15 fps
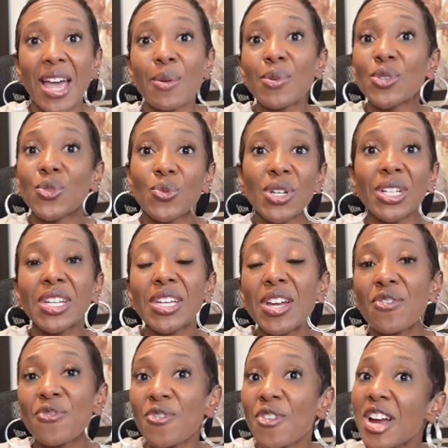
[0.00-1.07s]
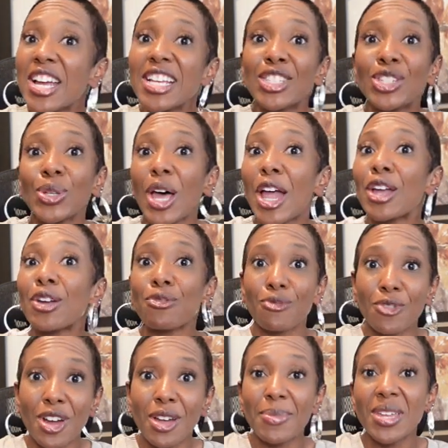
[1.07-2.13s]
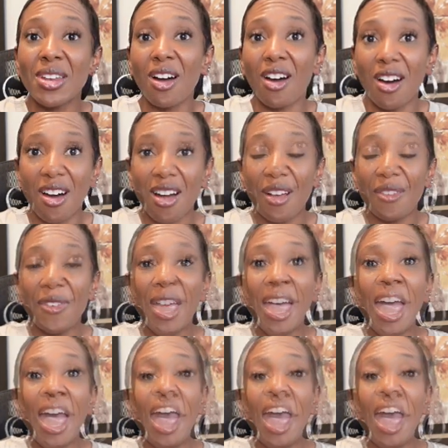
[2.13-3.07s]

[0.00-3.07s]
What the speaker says: I was really afraid to like rub it off.